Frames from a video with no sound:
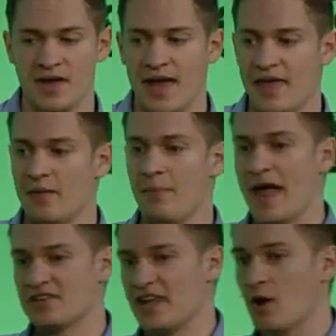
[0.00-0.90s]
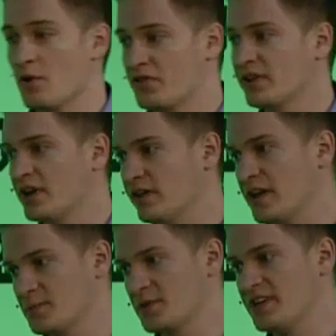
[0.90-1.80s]
and then match that with clinical
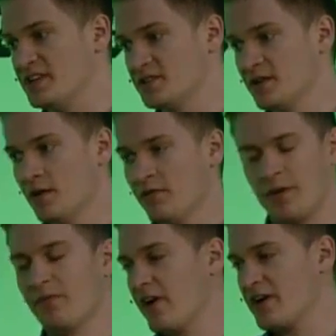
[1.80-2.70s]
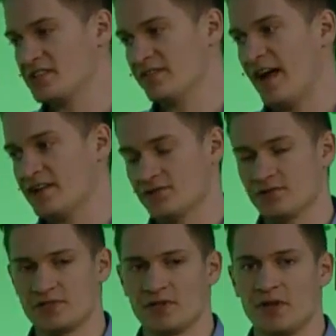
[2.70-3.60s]
expertise from various advisors.